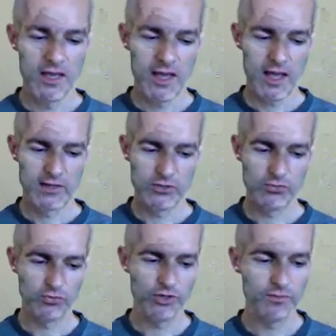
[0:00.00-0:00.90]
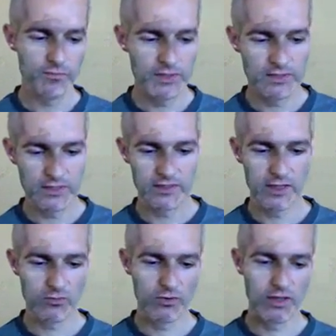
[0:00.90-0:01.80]
and you wouldn't be
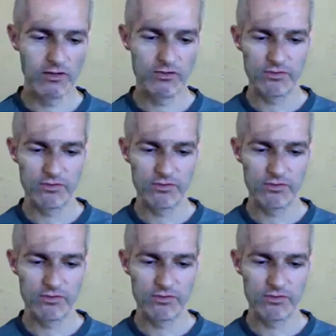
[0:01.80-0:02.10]
dealing with,